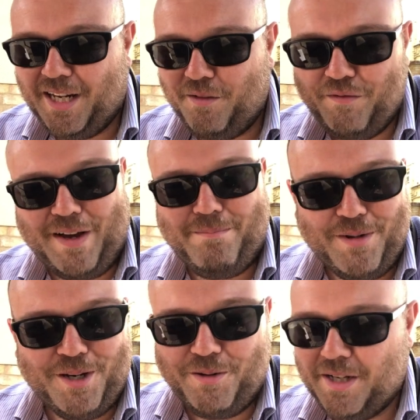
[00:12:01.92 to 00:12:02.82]
England fan
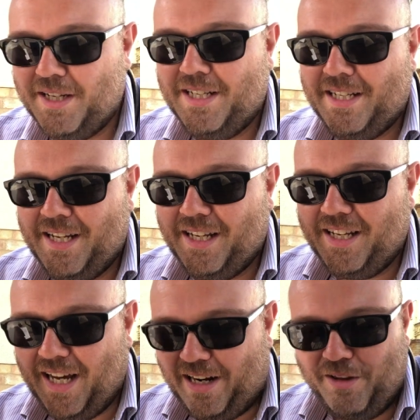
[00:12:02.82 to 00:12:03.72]
mood
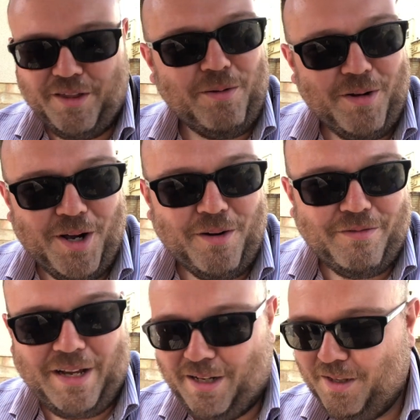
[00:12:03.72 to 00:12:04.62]
cannot think we're going
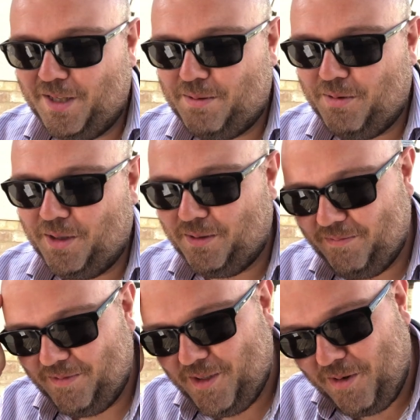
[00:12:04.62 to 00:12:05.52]
to fail at this point.
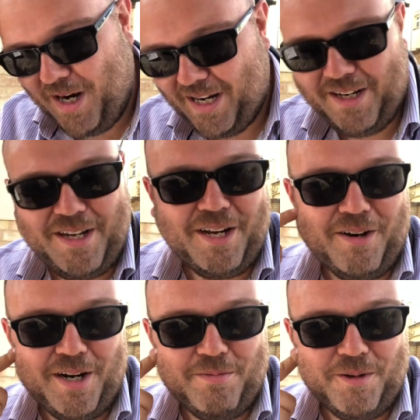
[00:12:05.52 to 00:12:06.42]
Quite
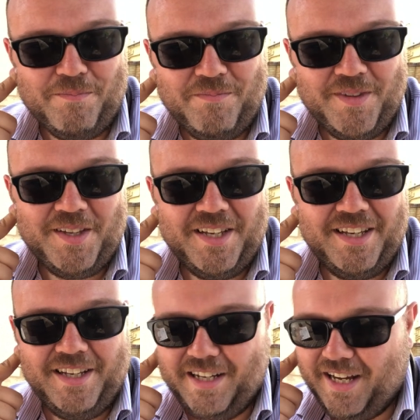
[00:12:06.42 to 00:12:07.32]
incredible.
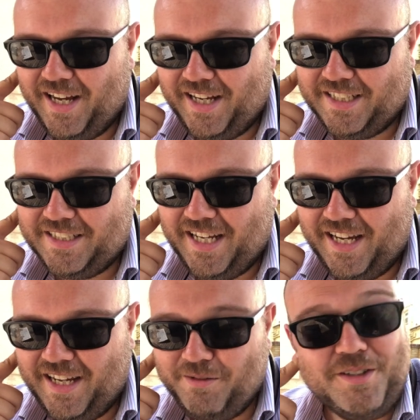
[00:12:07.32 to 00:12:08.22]

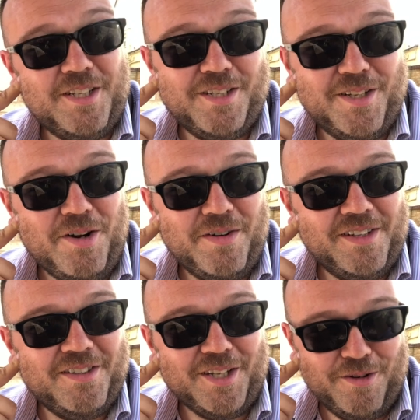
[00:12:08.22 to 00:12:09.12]
And once this is
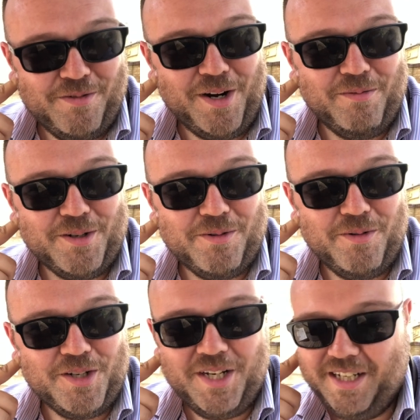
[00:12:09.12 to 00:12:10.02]
over, thank you very much for
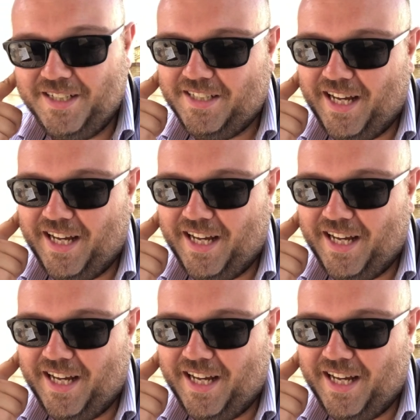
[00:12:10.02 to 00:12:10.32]
watching.